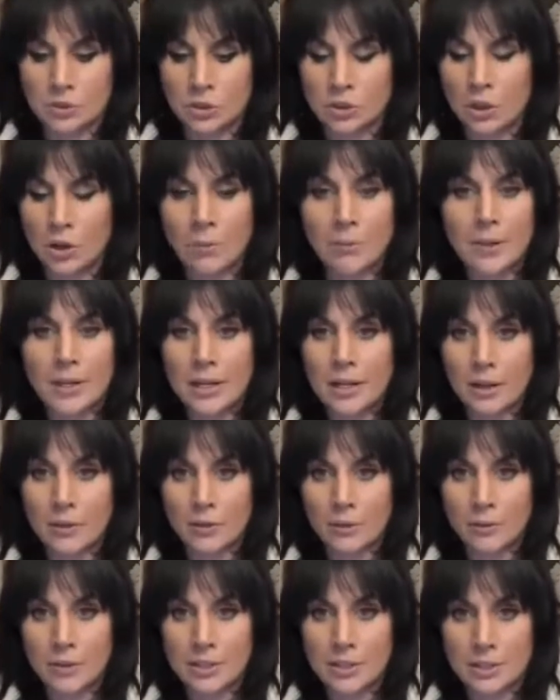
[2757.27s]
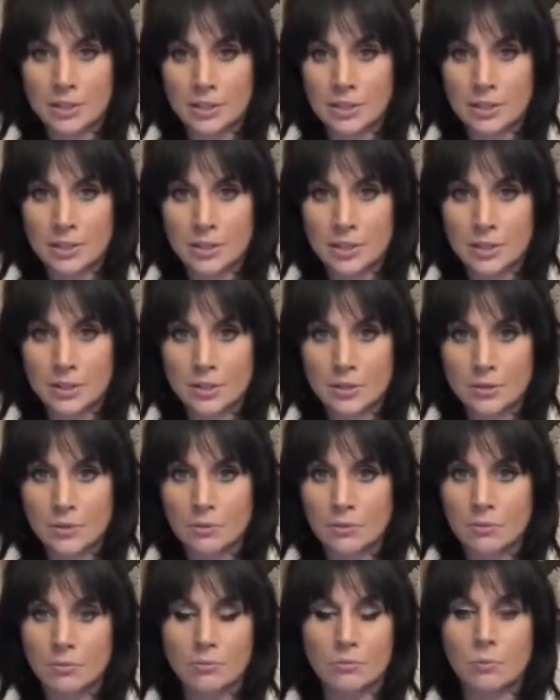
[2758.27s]
so many other
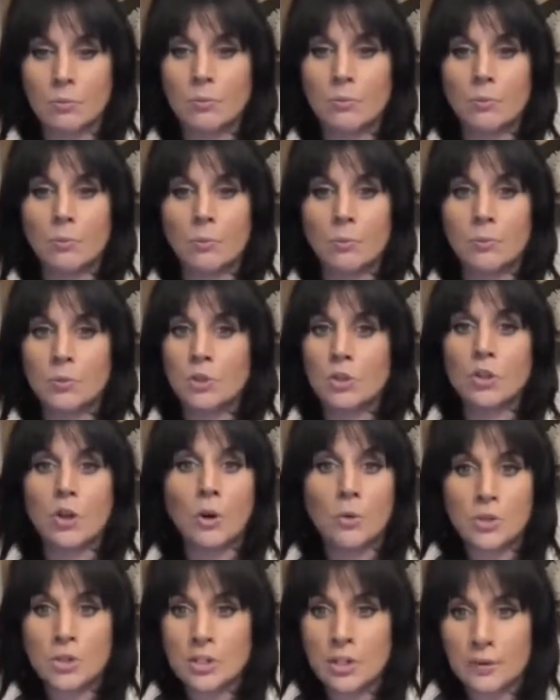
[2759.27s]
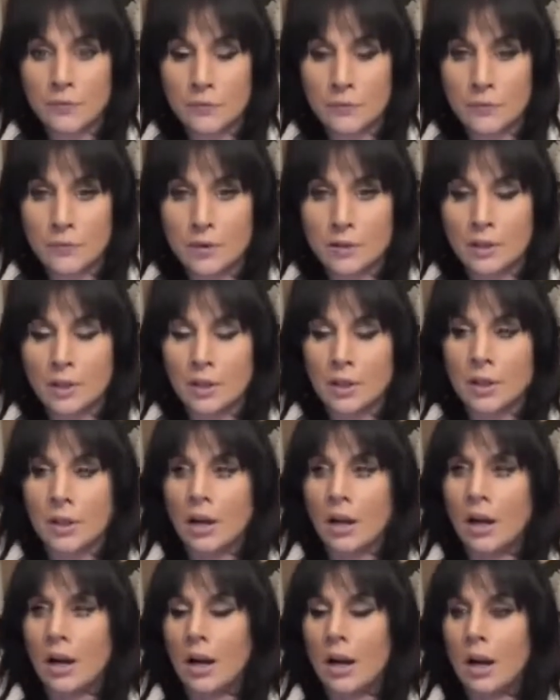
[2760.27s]
instances, Joseph,
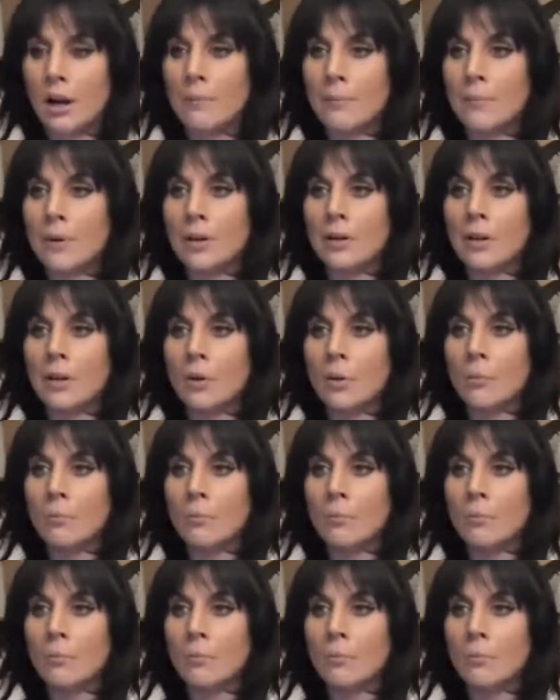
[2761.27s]
um,